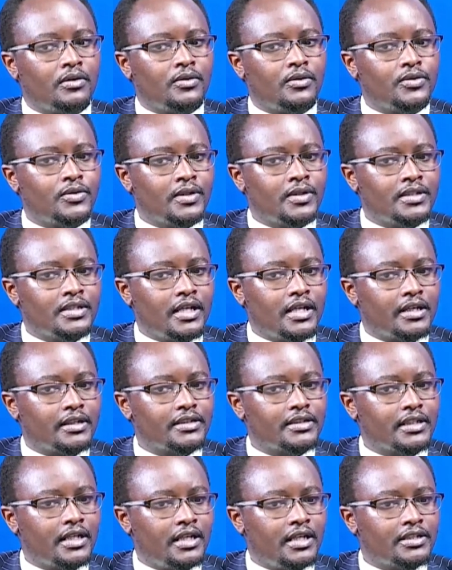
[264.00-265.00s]
Those ones are
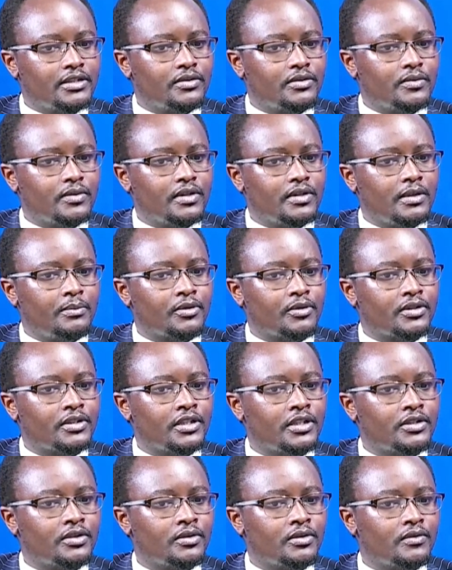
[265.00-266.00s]
charged with the
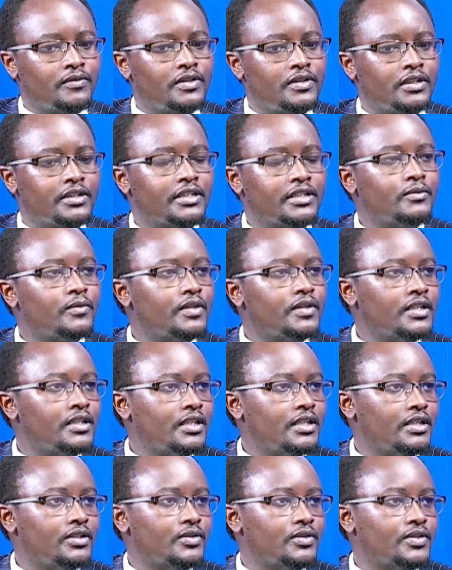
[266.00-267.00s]
protection of children
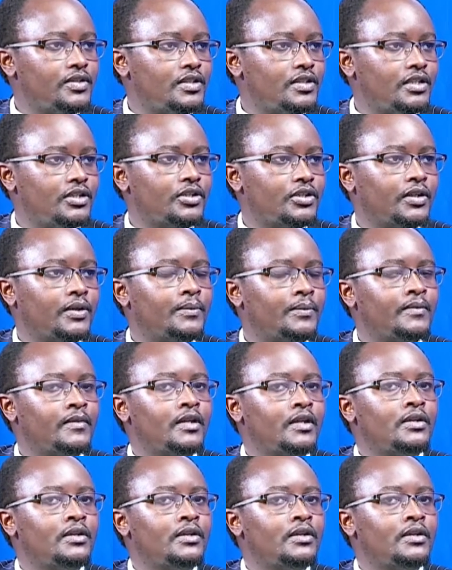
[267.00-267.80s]
within their jurisdiction.